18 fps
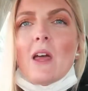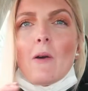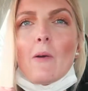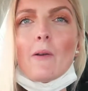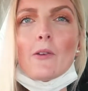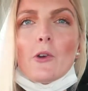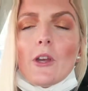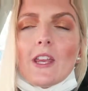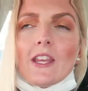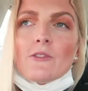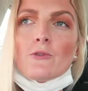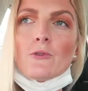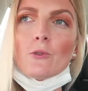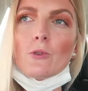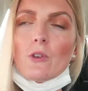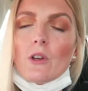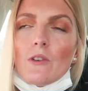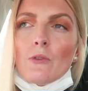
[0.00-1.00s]
now I'm going
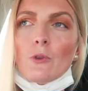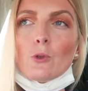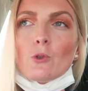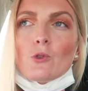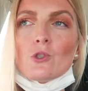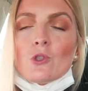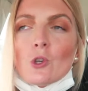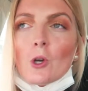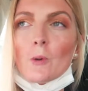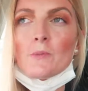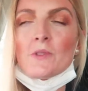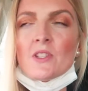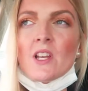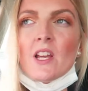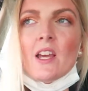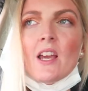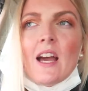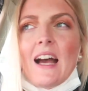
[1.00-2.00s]
to a few shops.
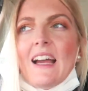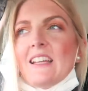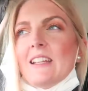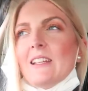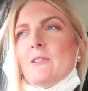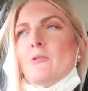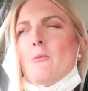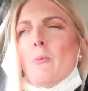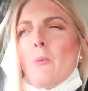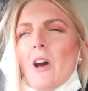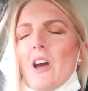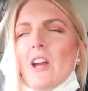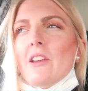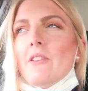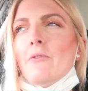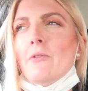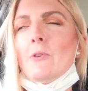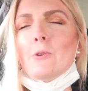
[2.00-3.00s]
I need to buy
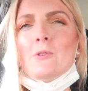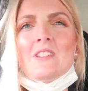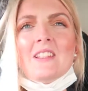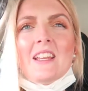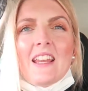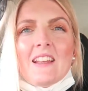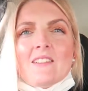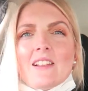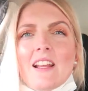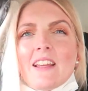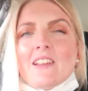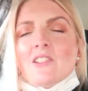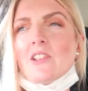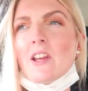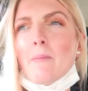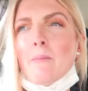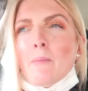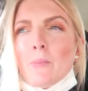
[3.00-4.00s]
a few things like
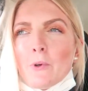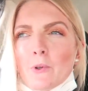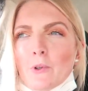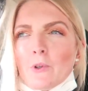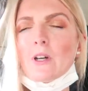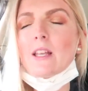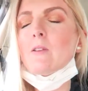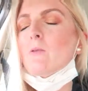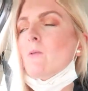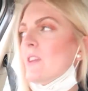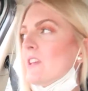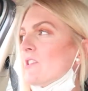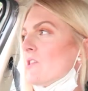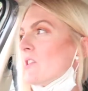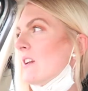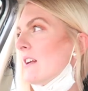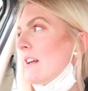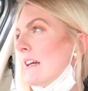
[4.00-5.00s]
shampoo and
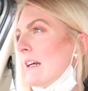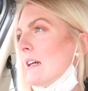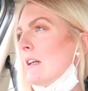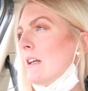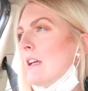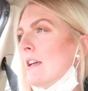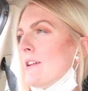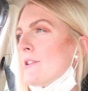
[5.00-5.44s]
conditioner.